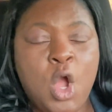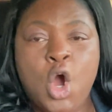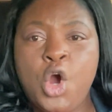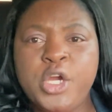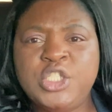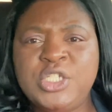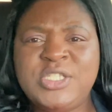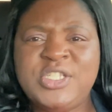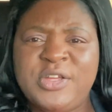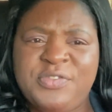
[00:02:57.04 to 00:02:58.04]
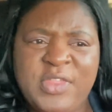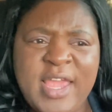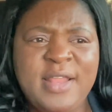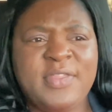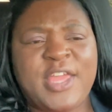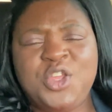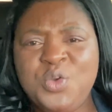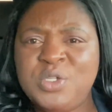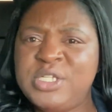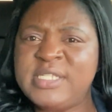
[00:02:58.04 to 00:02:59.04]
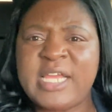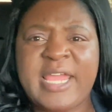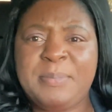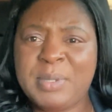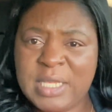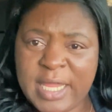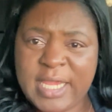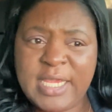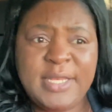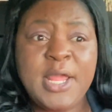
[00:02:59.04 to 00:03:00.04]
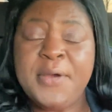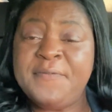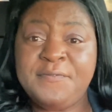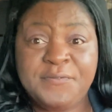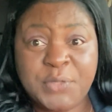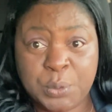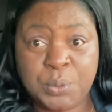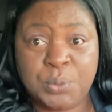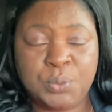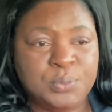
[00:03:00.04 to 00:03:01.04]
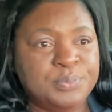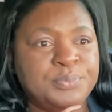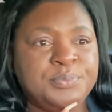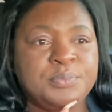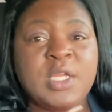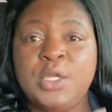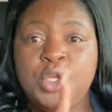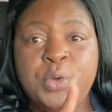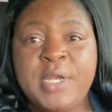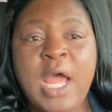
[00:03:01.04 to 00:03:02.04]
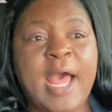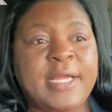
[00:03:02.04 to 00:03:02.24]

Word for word: or just to think that you are just a plain fool. You're not.